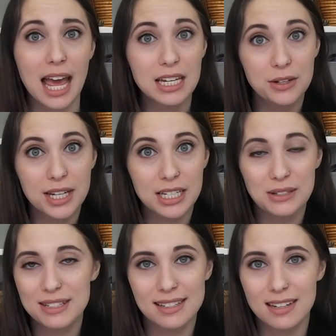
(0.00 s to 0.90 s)
And you can
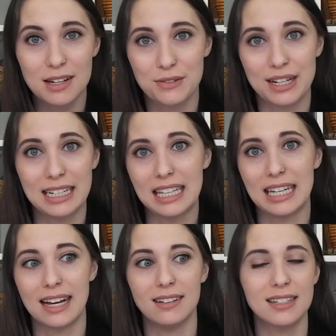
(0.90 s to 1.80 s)
use the sauce for
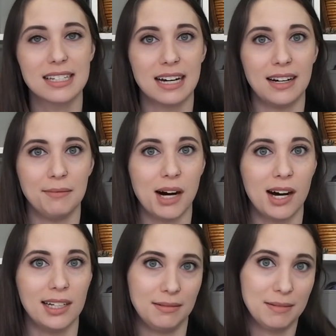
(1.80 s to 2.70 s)
anything else um,
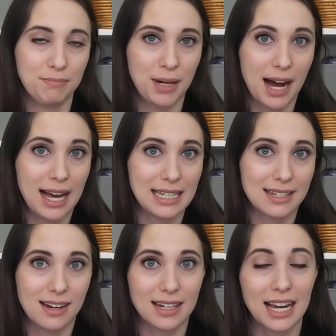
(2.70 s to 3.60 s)
on pies,
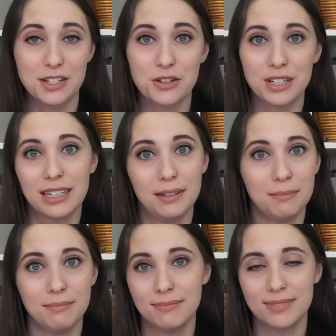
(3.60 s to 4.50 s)
on ice
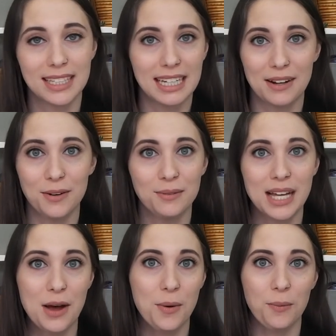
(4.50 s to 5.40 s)
cream, you know,
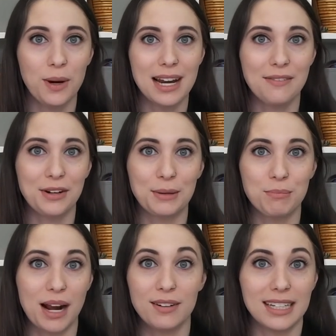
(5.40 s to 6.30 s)
whatever,
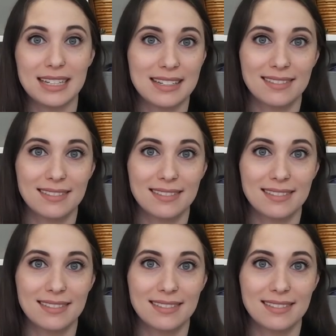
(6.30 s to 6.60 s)
brownies.